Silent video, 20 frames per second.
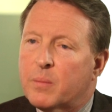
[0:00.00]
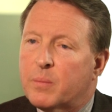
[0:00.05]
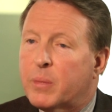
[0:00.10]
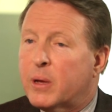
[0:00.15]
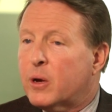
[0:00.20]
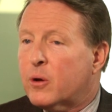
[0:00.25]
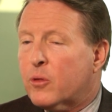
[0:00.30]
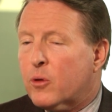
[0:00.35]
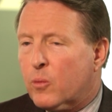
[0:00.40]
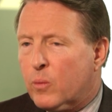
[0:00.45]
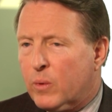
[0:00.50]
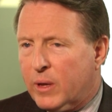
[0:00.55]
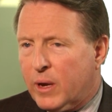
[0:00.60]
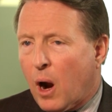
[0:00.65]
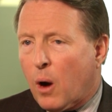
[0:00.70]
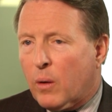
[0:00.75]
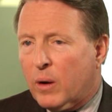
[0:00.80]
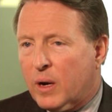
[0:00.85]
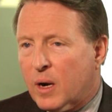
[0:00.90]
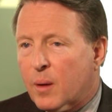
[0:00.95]
Peter, there really
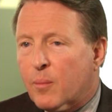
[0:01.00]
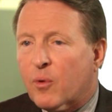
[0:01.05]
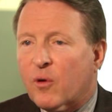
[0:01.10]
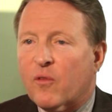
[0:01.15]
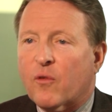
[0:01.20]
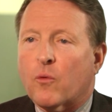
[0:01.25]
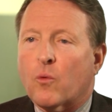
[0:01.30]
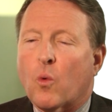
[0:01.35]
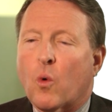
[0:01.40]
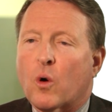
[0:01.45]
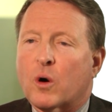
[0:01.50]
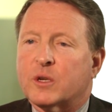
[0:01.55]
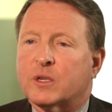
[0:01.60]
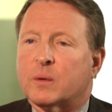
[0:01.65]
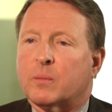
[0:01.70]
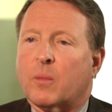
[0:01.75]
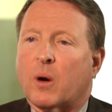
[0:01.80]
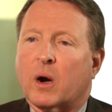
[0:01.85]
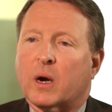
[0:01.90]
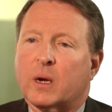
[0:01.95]
are a number of awards at
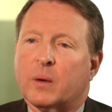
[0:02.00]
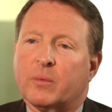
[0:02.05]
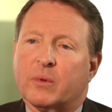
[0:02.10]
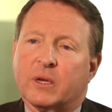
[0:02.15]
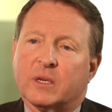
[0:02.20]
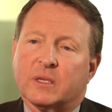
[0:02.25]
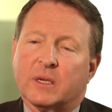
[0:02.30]
Marketplace,